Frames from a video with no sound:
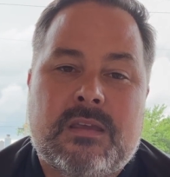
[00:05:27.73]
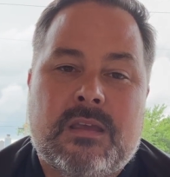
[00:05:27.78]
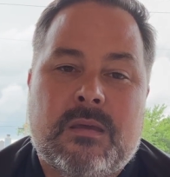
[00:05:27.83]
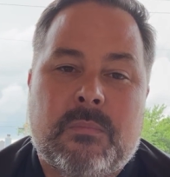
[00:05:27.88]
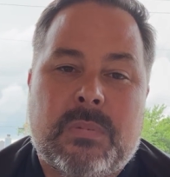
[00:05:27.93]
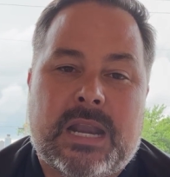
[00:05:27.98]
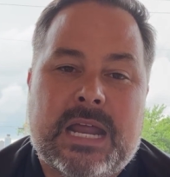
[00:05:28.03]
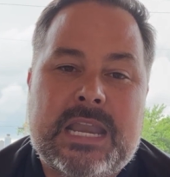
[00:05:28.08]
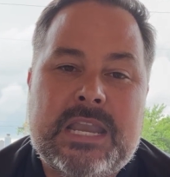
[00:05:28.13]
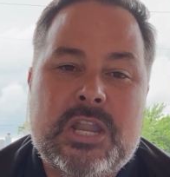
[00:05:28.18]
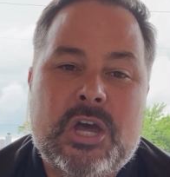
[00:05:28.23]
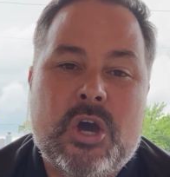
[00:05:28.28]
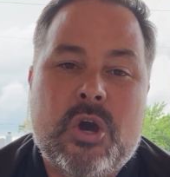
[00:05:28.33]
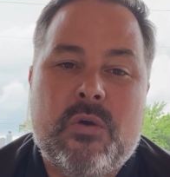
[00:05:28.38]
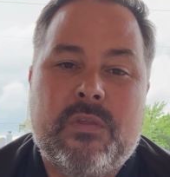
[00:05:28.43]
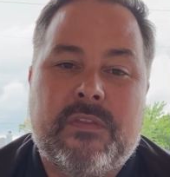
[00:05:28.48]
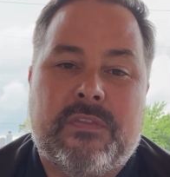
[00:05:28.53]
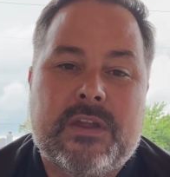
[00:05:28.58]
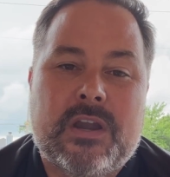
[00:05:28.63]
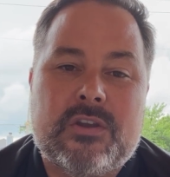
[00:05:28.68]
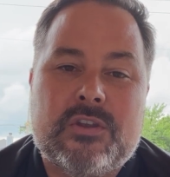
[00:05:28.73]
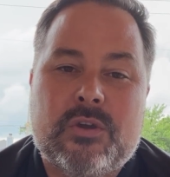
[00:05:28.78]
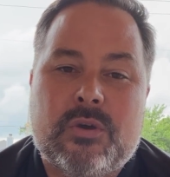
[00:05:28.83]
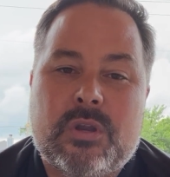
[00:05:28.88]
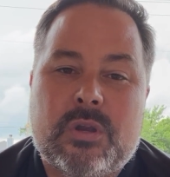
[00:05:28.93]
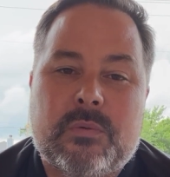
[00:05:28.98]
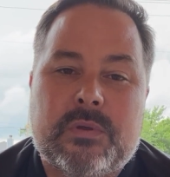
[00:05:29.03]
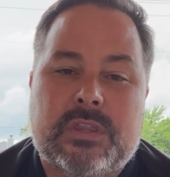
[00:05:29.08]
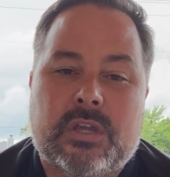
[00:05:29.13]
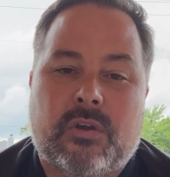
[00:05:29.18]
But I know that they're
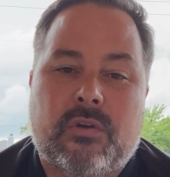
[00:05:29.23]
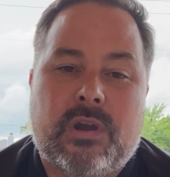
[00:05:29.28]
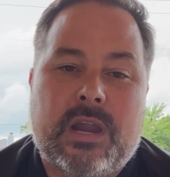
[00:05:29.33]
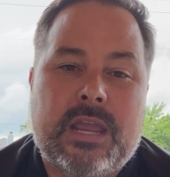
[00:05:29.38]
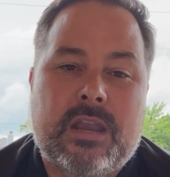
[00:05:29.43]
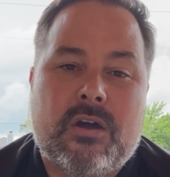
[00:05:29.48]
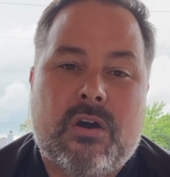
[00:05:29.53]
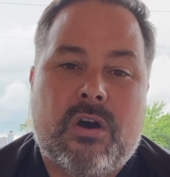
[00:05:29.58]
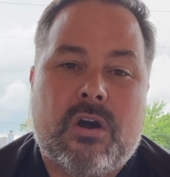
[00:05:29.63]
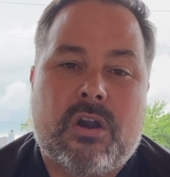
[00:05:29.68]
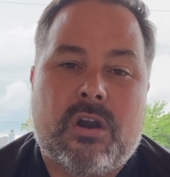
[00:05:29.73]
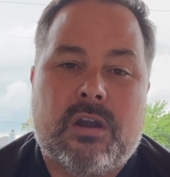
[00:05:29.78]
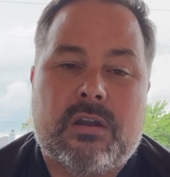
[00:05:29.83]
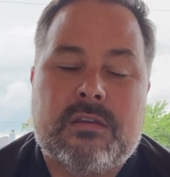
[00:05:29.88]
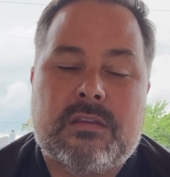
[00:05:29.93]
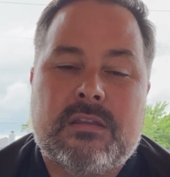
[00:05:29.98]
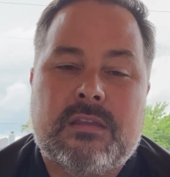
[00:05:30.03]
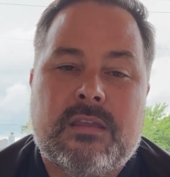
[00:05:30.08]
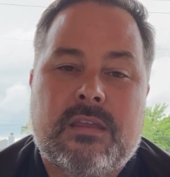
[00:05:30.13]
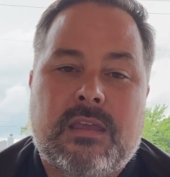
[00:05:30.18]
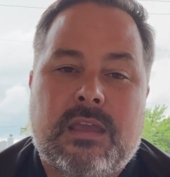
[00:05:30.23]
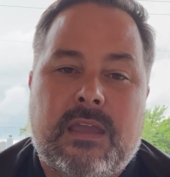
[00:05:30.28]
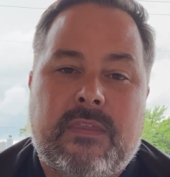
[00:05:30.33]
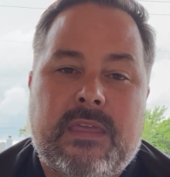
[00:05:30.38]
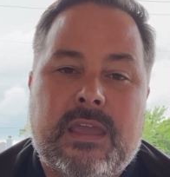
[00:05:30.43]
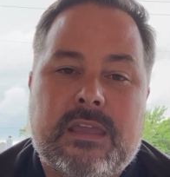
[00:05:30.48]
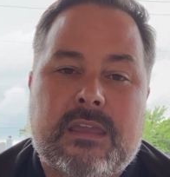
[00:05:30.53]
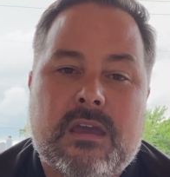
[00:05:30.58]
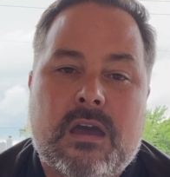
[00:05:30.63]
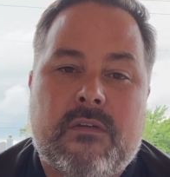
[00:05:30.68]
doing it with a great heart, and
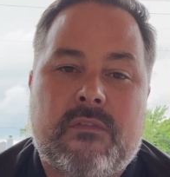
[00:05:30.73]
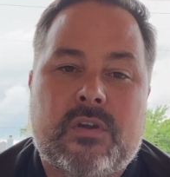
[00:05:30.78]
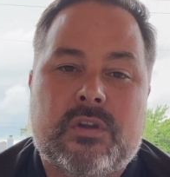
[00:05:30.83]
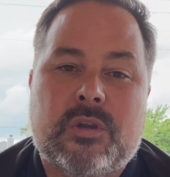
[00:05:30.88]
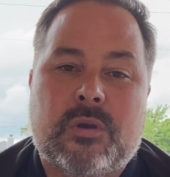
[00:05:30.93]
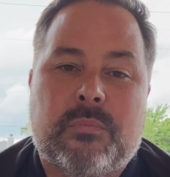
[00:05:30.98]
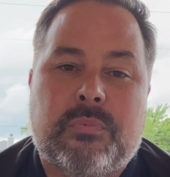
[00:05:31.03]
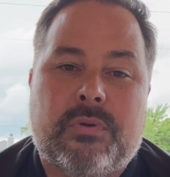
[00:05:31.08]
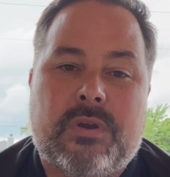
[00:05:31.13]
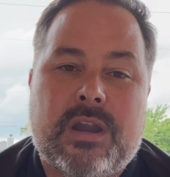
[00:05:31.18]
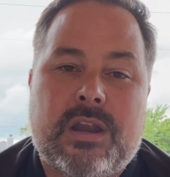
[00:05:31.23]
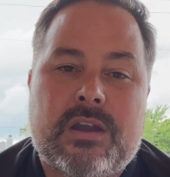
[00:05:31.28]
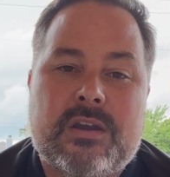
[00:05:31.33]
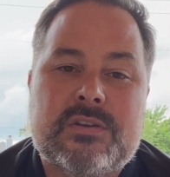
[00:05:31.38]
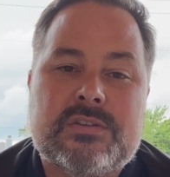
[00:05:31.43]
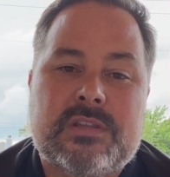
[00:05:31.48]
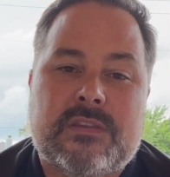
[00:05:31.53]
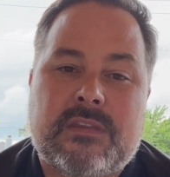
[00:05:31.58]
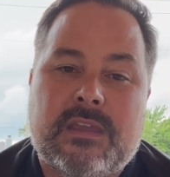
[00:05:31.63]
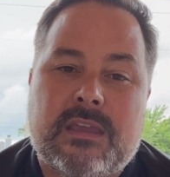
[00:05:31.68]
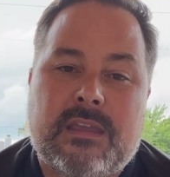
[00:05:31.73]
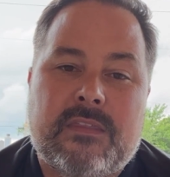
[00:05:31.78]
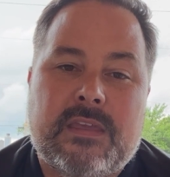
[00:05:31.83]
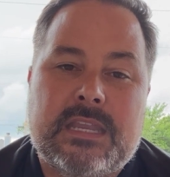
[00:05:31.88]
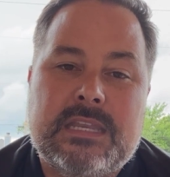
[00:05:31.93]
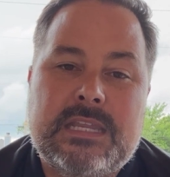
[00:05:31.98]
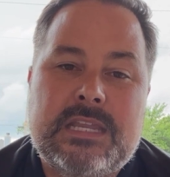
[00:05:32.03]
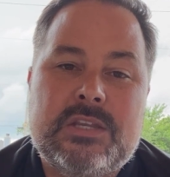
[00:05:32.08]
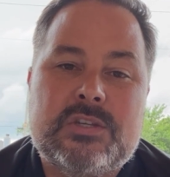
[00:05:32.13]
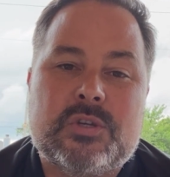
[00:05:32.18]
they covet your prayers, and they
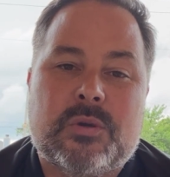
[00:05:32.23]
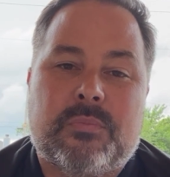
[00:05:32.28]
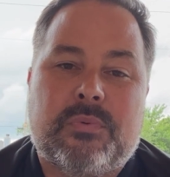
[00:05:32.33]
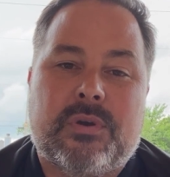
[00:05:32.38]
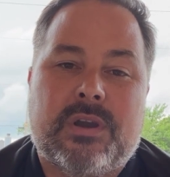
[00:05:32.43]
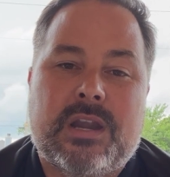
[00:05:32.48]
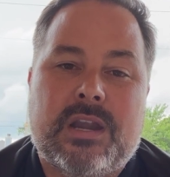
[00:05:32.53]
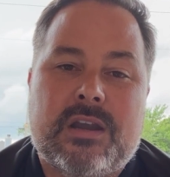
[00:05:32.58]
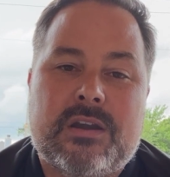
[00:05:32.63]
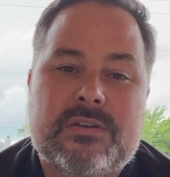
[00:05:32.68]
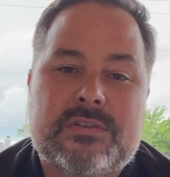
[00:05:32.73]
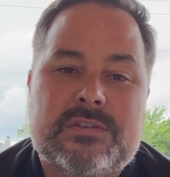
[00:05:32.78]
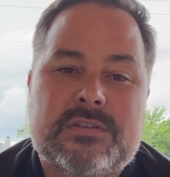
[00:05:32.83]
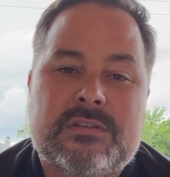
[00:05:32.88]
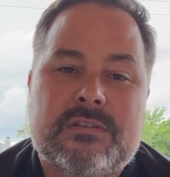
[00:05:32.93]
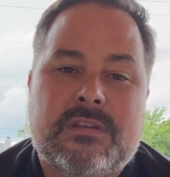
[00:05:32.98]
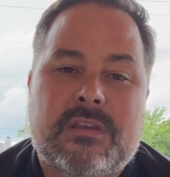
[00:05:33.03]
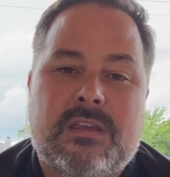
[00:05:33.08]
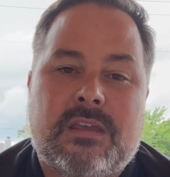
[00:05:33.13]
need your prayers,